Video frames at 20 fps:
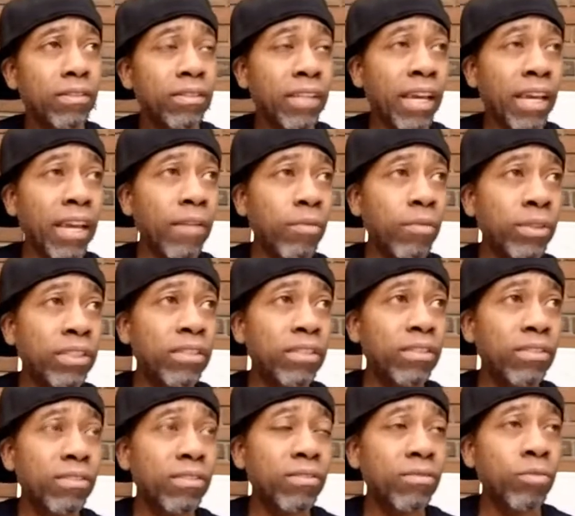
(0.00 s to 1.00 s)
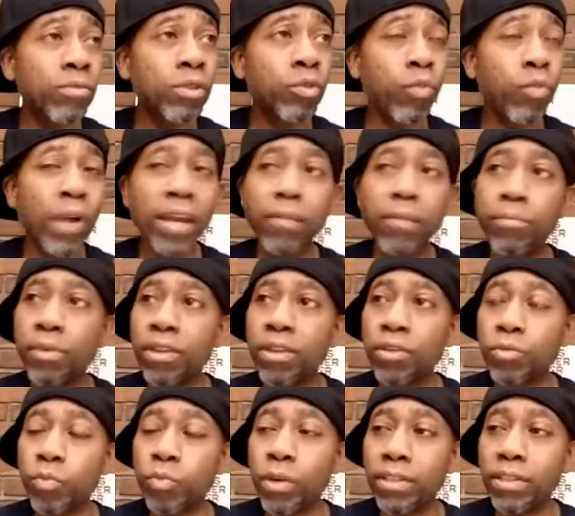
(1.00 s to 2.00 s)
damn, was it, which Wayne
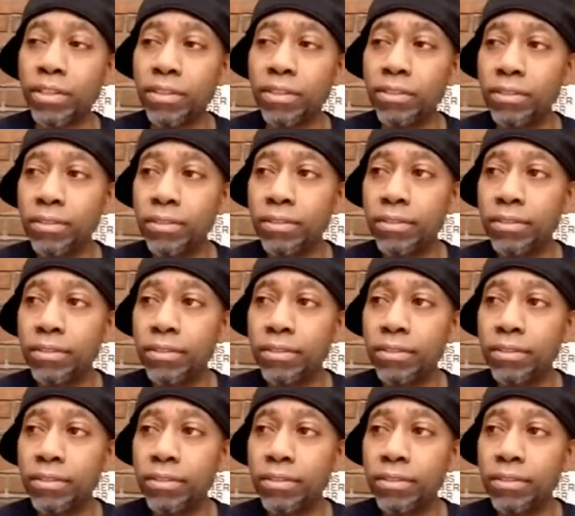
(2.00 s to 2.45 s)
brothers was it?